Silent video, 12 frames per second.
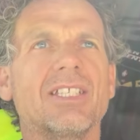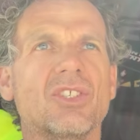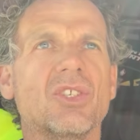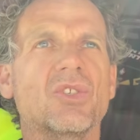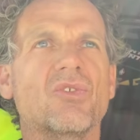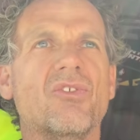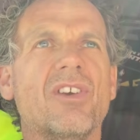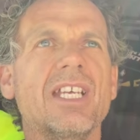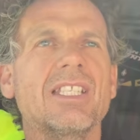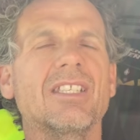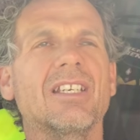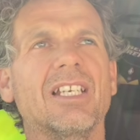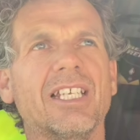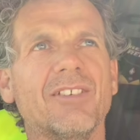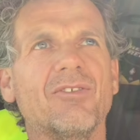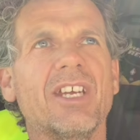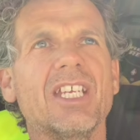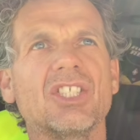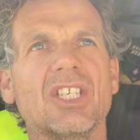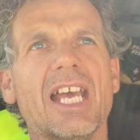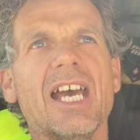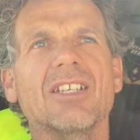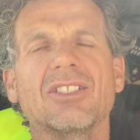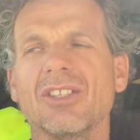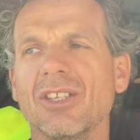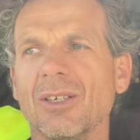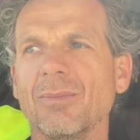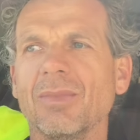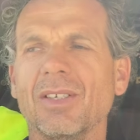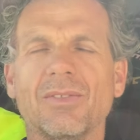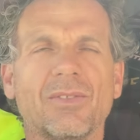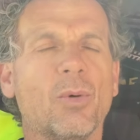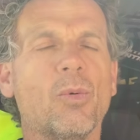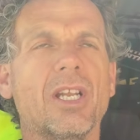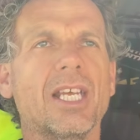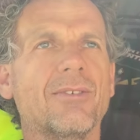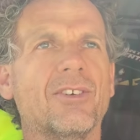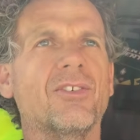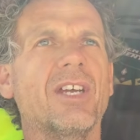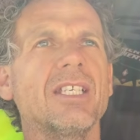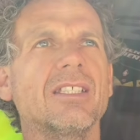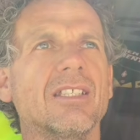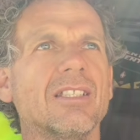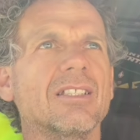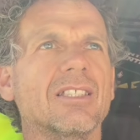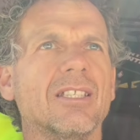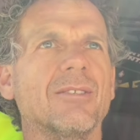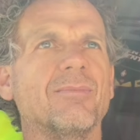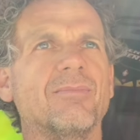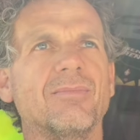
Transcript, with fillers: just recently reached out to them for whatever reason to